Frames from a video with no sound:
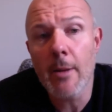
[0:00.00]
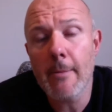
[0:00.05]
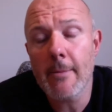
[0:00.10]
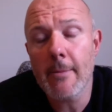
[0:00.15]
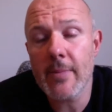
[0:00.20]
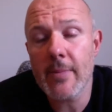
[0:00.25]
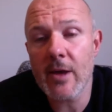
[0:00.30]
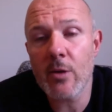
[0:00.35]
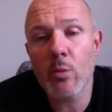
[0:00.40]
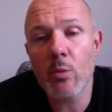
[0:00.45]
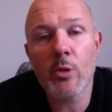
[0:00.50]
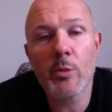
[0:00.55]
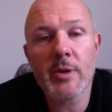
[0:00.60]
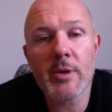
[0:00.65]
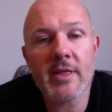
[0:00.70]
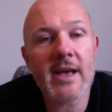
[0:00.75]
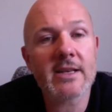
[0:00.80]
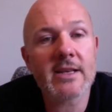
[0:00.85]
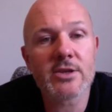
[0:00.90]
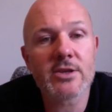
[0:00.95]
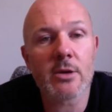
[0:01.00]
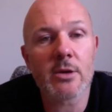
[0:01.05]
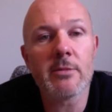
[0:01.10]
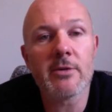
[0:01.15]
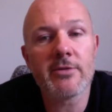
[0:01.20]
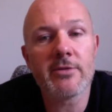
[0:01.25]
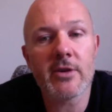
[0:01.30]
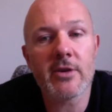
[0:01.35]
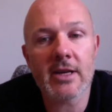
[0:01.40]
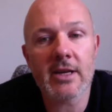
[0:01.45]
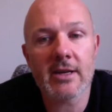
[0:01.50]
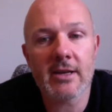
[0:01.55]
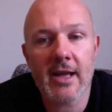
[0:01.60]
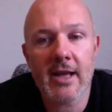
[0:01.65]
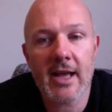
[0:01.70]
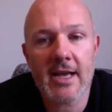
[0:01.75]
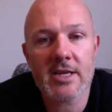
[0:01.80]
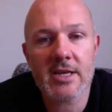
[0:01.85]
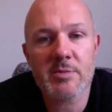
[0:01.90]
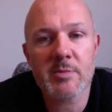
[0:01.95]
There will be that zombified
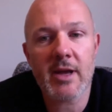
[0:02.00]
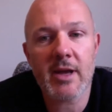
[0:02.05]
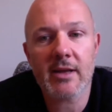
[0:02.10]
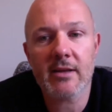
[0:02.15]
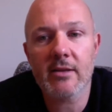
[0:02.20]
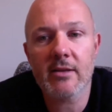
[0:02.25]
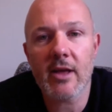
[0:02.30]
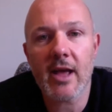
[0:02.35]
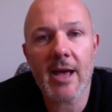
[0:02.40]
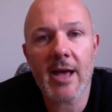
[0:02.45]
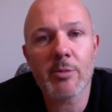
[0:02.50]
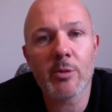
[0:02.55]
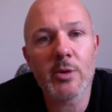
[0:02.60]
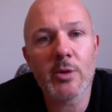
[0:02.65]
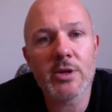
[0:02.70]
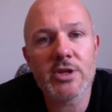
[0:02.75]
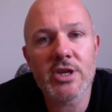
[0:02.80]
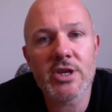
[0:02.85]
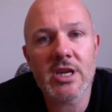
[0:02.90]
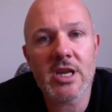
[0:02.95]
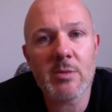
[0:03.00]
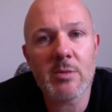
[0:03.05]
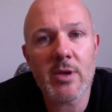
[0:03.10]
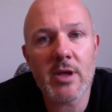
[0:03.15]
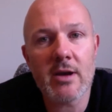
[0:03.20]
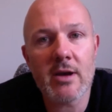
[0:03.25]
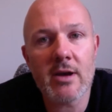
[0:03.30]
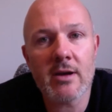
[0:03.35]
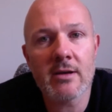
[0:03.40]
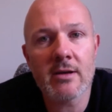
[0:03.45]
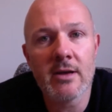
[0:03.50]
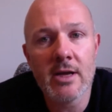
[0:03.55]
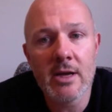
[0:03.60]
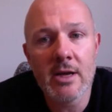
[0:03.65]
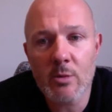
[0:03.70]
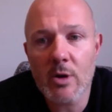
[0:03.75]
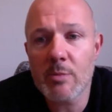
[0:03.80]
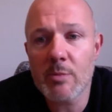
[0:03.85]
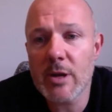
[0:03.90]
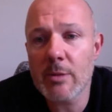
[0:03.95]
aspect that happened with GDPR,
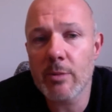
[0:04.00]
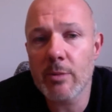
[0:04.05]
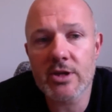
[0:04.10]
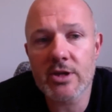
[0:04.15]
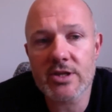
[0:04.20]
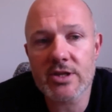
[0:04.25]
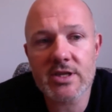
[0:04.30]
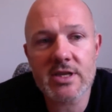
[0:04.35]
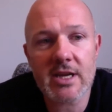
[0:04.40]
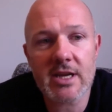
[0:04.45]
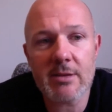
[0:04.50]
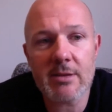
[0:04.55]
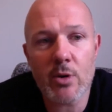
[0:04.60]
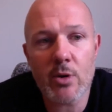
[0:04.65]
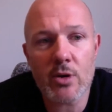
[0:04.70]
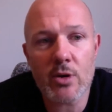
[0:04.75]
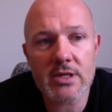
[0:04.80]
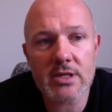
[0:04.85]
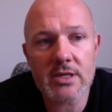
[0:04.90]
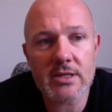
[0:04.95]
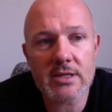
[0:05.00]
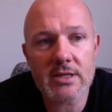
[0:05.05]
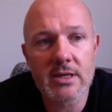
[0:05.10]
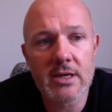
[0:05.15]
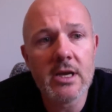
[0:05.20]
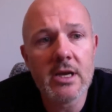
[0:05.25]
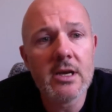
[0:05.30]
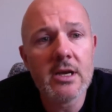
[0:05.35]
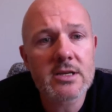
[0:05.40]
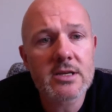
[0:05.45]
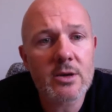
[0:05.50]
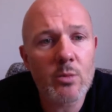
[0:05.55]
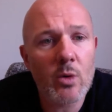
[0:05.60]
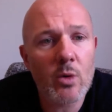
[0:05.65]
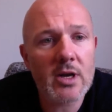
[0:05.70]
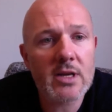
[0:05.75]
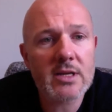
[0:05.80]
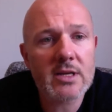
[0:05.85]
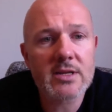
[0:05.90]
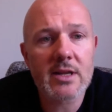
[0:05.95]
where people are just ticking boxes. So
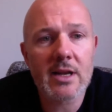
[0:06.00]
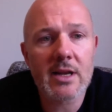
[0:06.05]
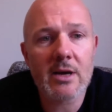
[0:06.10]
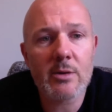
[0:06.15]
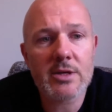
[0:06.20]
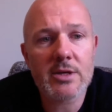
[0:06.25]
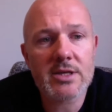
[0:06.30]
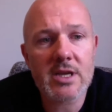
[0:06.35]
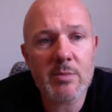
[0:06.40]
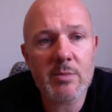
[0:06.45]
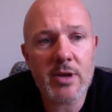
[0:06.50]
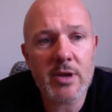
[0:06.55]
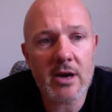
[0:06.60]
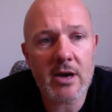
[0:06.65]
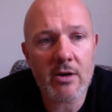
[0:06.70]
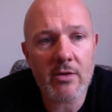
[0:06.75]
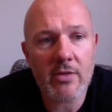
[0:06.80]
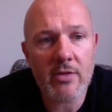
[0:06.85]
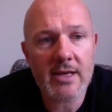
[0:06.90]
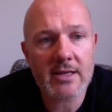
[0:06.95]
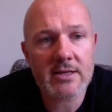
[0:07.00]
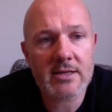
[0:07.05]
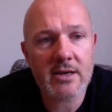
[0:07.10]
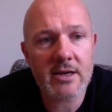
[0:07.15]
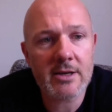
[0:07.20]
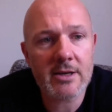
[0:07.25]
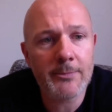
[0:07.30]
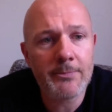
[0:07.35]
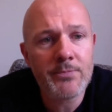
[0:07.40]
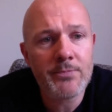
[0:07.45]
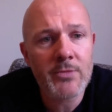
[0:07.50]
one is the lower CPR on that side.